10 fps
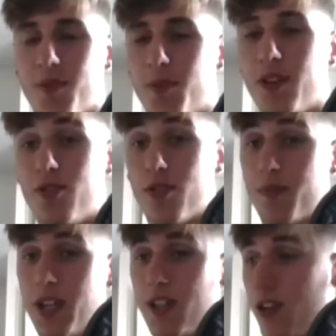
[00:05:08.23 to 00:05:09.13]
But if your
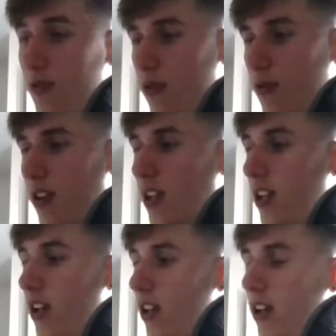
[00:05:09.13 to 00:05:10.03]
page is full with
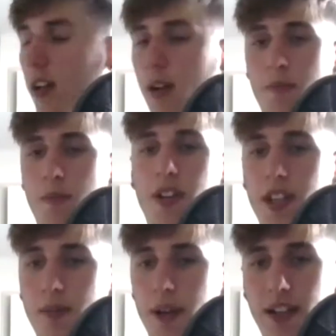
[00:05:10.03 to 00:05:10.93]

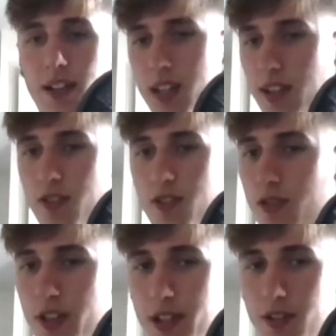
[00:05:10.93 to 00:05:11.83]
Monday back day,
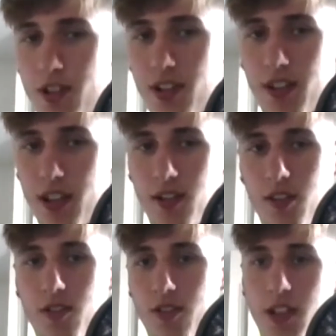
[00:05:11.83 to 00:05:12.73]
Tuesday chest day,
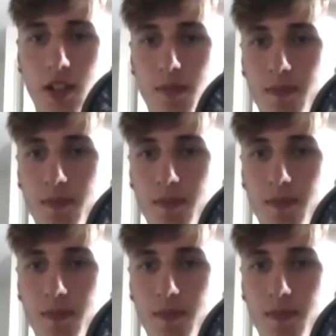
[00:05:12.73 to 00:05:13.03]
Thursday